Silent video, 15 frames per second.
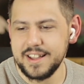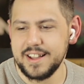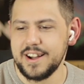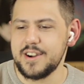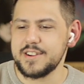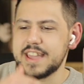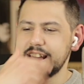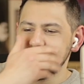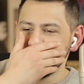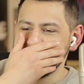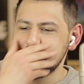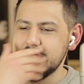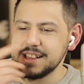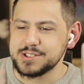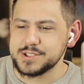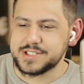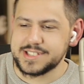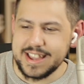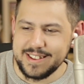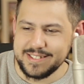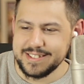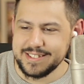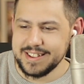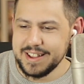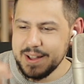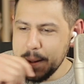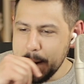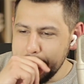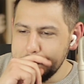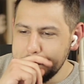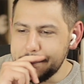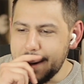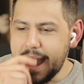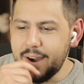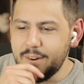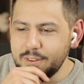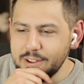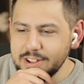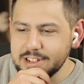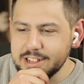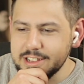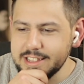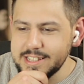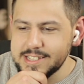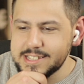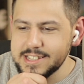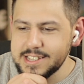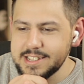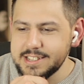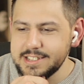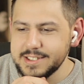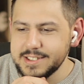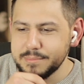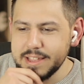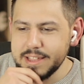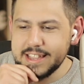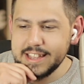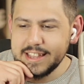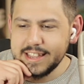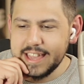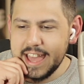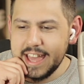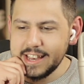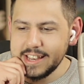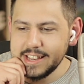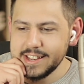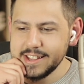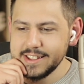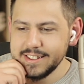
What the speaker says: Okay, you guys are saying Powell, Clinton, Blinken.